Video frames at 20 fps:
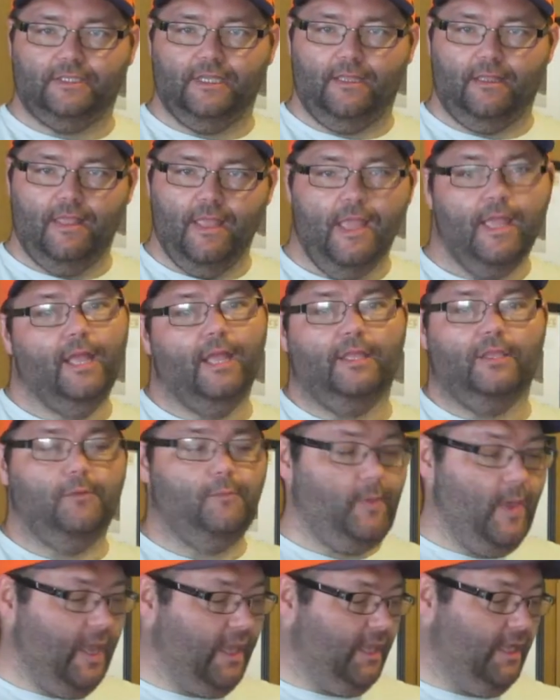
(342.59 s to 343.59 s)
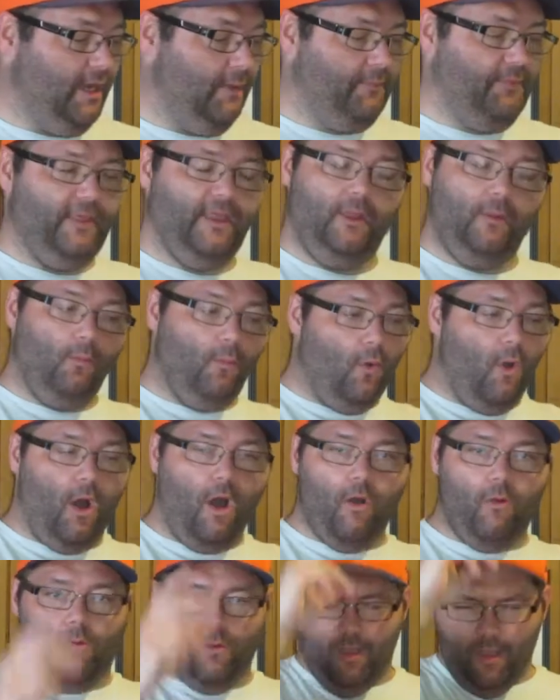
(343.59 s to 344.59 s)
sale and you pick it up thinking,
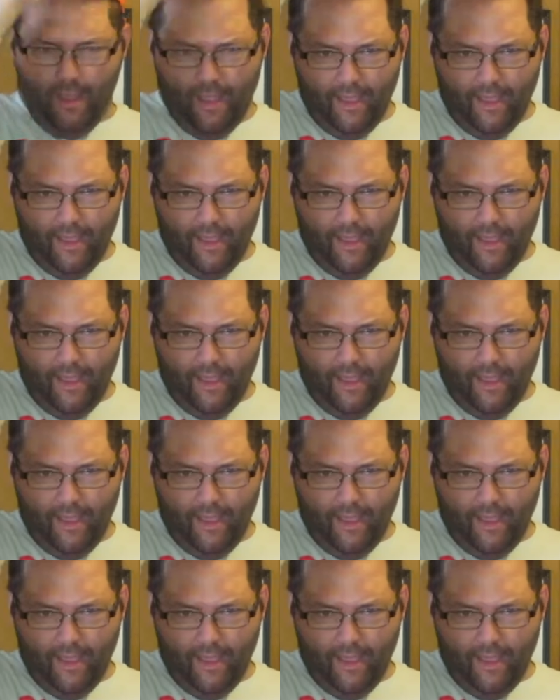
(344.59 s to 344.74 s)
whoa,